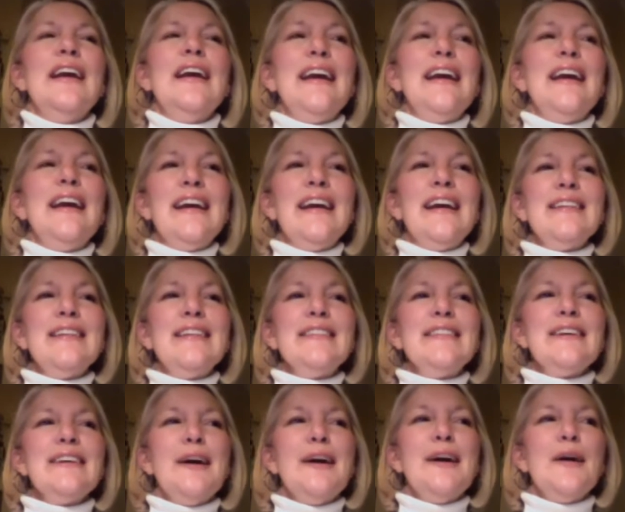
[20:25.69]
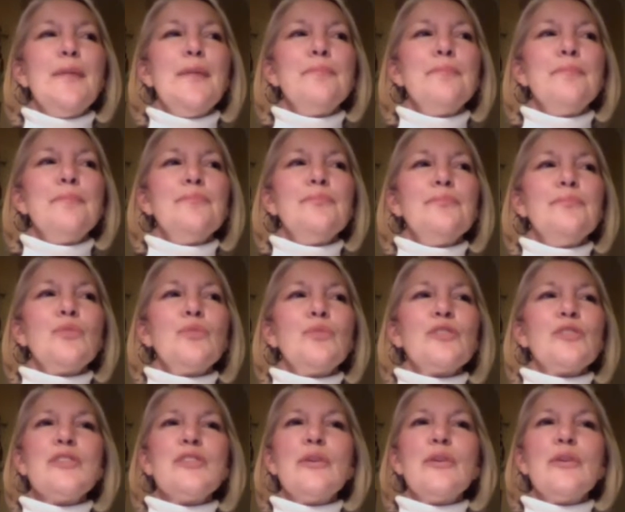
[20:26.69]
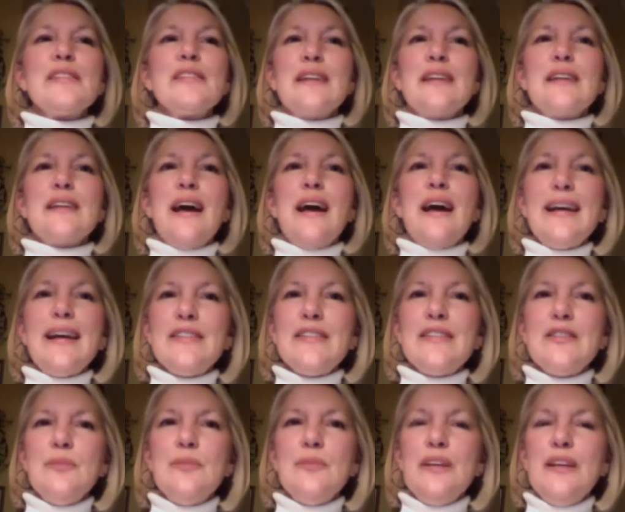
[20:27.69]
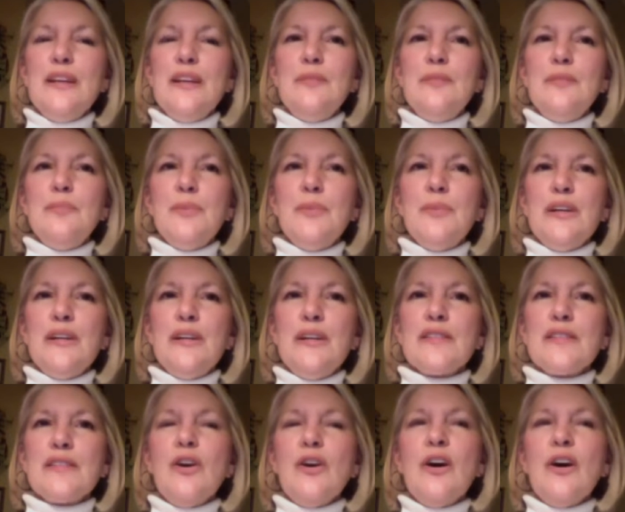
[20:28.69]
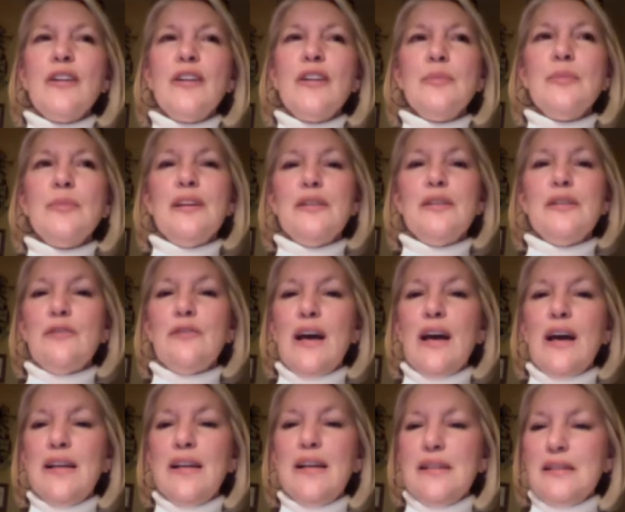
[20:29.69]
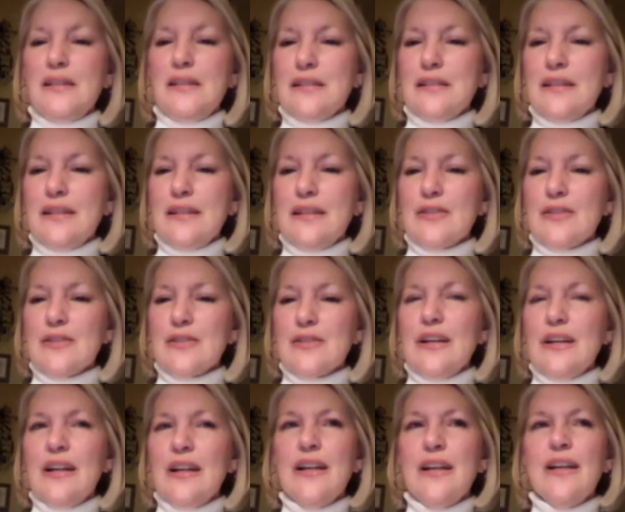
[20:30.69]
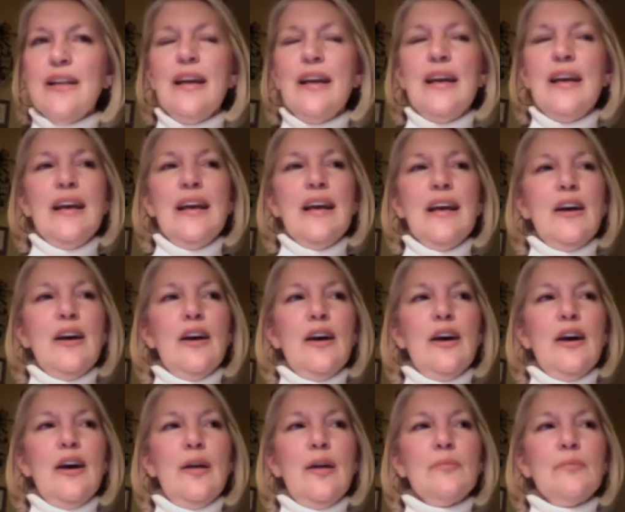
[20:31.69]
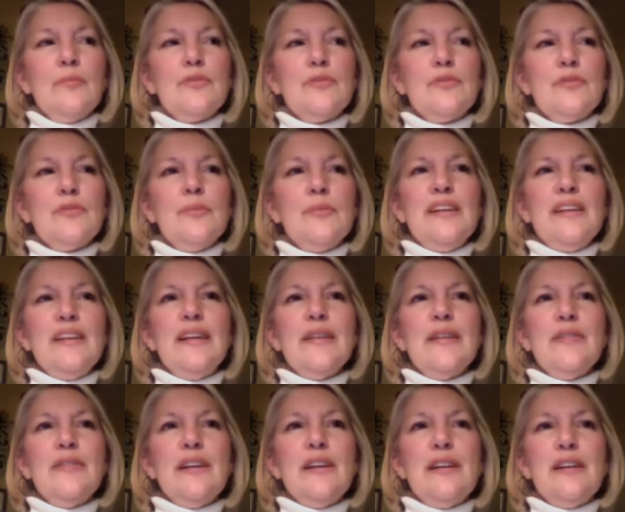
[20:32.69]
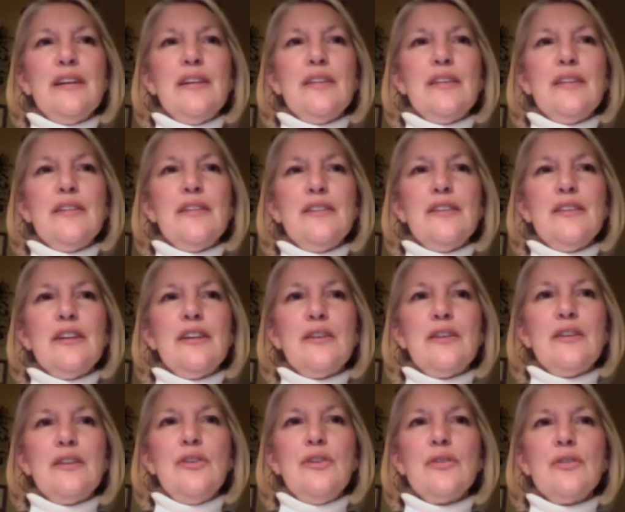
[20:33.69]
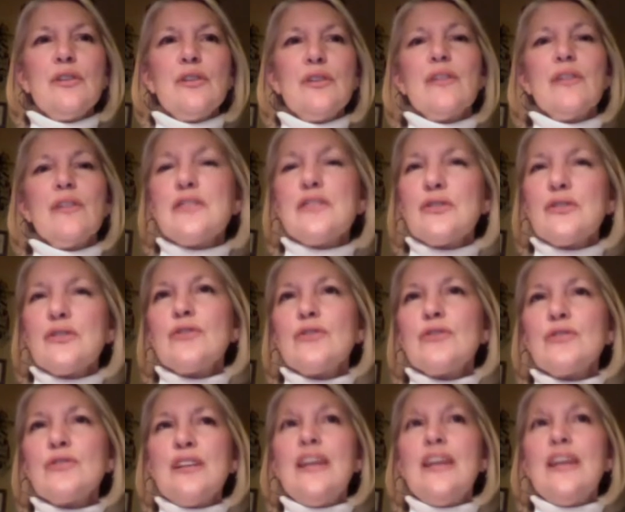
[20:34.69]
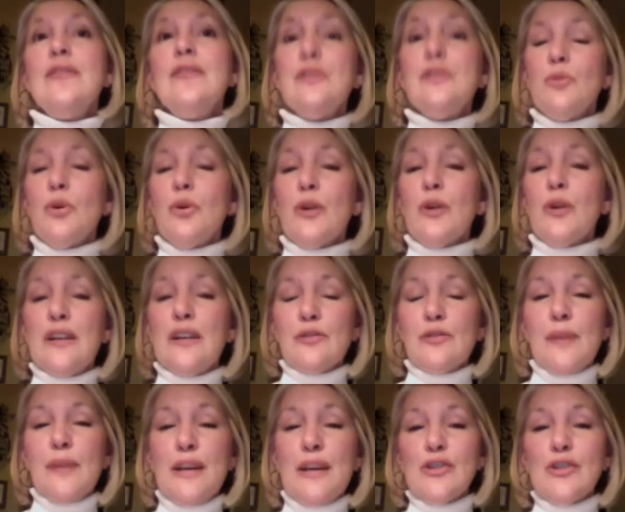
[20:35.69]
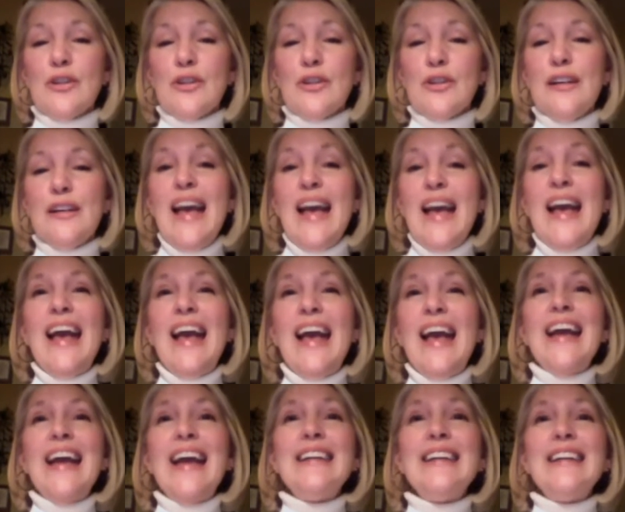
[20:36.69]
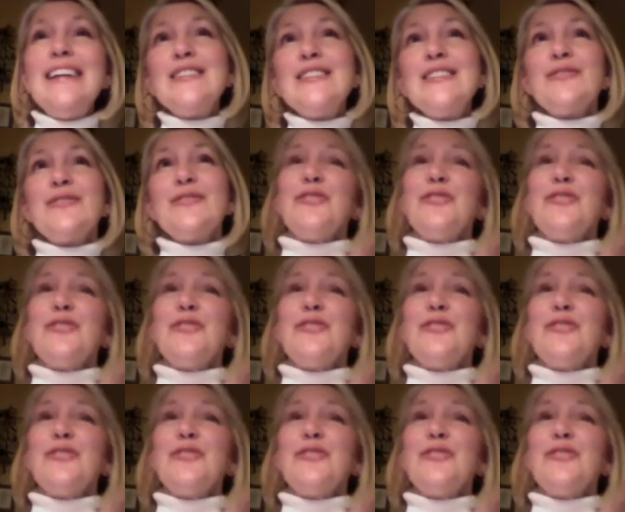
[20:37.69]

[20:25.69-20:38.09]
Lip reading: And we're so excited to be putting this on, to be inviting these leaders in, to be giving, you, the listeners, even more information. And it's